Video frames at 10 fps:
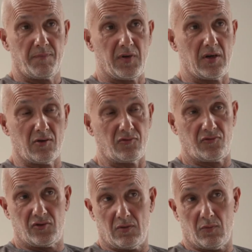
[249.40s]
you know,
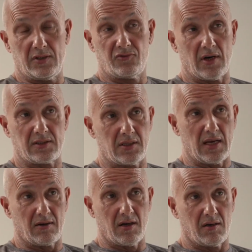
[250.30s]
when drugs and
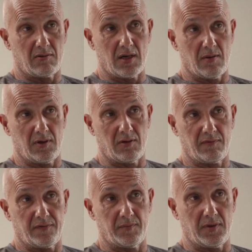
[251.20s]
alcohol come
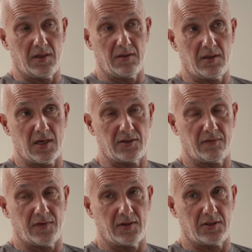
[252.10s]
along for me at the age
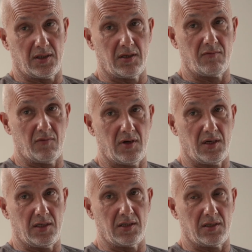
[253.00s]
of thirteen, it
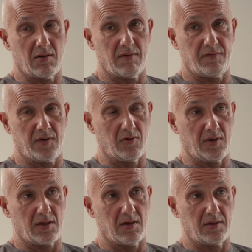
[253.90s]
really did. I feel
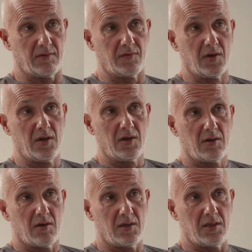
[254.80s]
it kind of,
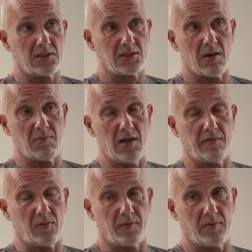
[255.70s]
in some
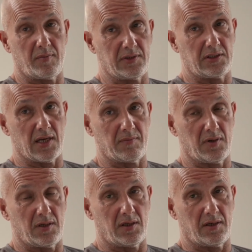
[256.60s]
level, probably saved
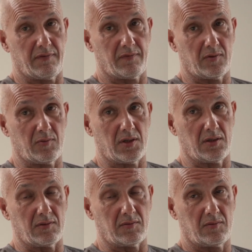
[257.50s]
my life for a
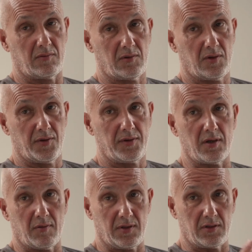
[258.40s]
while, you
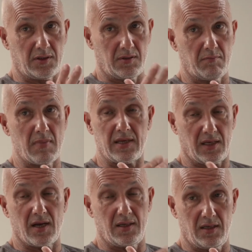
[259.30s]
know, because it
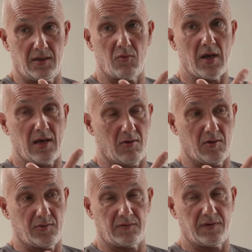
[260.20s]
medicated how
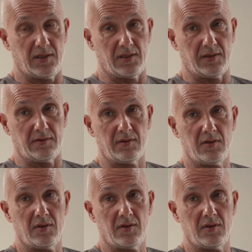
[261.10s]
I was feeling.